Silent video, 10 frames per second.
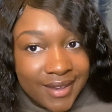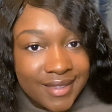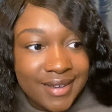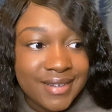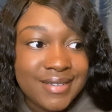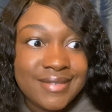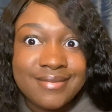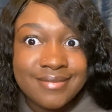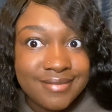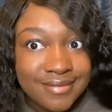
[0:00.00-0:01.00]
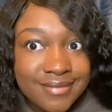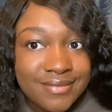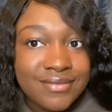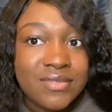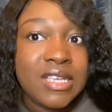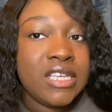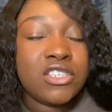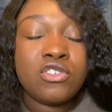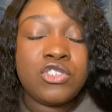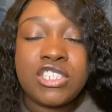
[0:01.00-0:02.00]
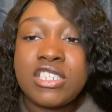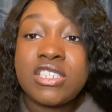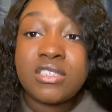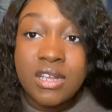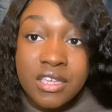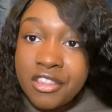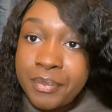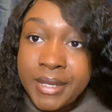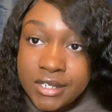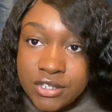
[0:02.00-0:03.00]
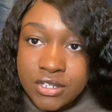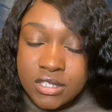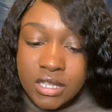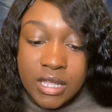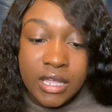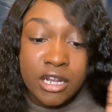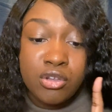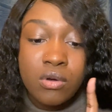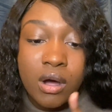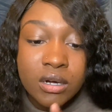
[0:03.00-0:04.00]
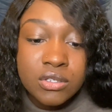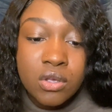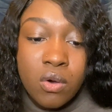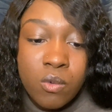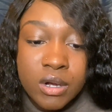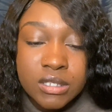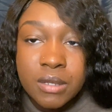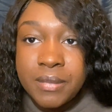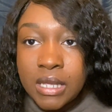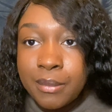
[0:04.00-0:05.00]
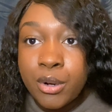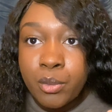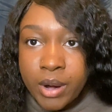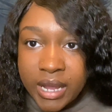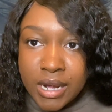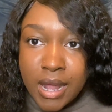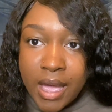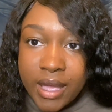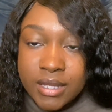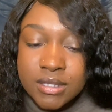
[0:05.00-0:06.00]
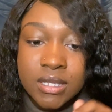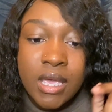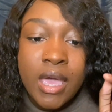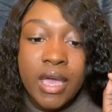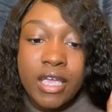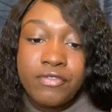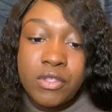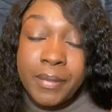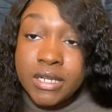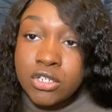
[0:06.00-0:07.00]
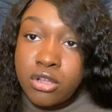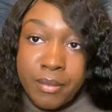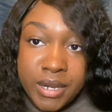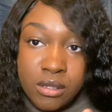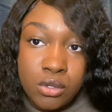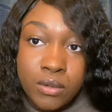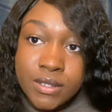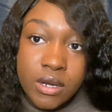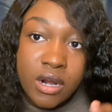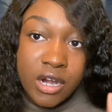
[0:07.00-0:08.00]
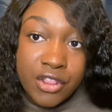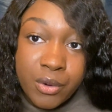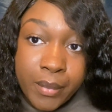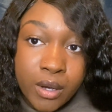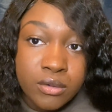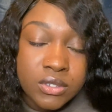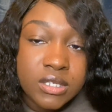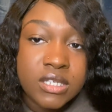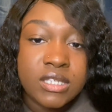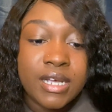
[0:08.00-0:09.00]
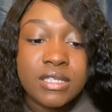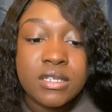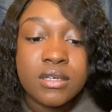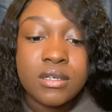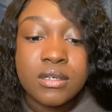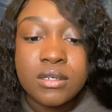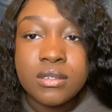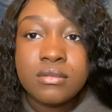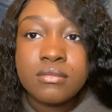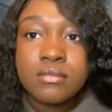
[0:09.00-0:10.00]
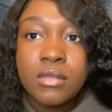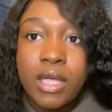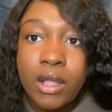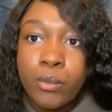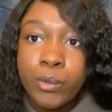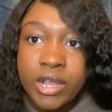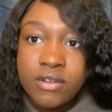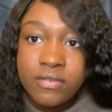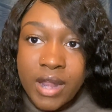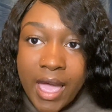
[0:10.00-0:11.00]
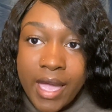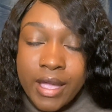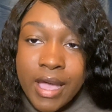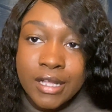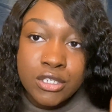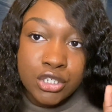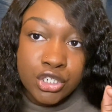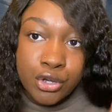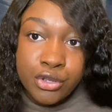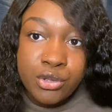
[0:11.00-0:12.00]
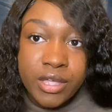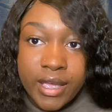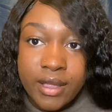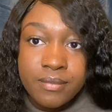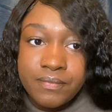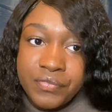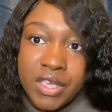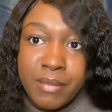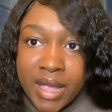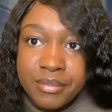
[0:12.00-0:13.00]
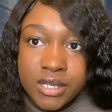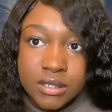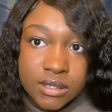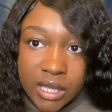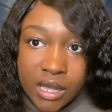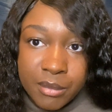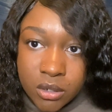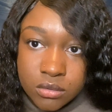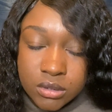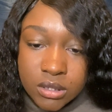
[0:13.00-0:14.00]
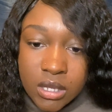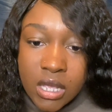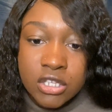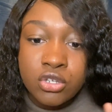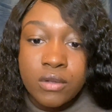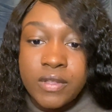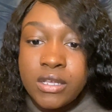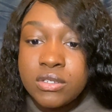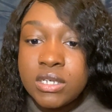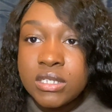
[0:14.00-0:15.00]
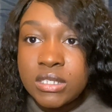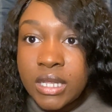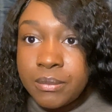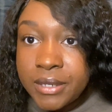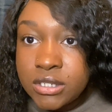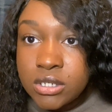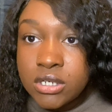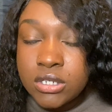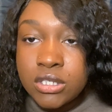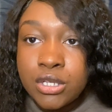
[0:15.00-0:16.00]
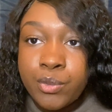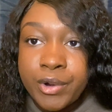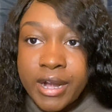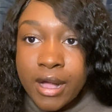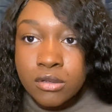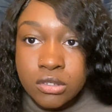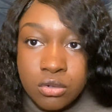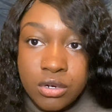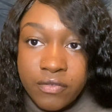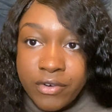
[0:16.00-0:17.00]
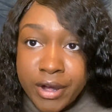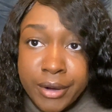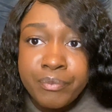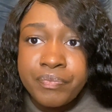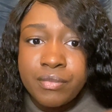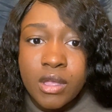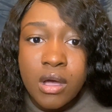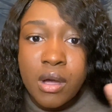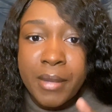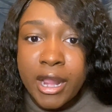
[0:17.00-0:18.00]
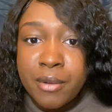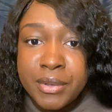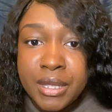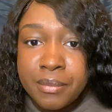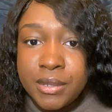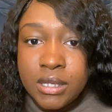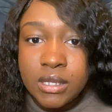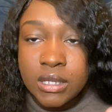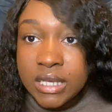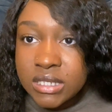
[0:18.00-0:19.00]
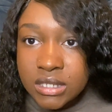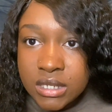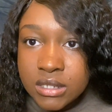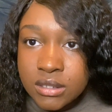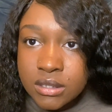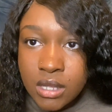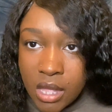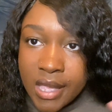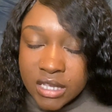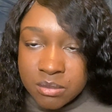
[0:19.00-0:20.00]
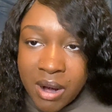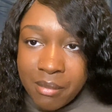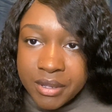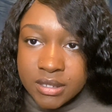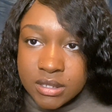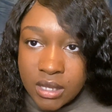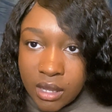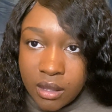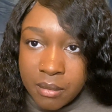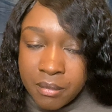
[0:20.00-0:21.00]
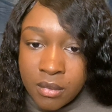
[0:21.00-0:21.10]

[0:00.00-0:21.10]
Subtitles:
Like, so just study the pictures. And you also want to be able to recognize if the pictures are being used on another post, because that's a good like red flag to show you that it might be a scam host. So if they're using the same pictures to rent out 2 different Airbnb listings, it's probably a scam.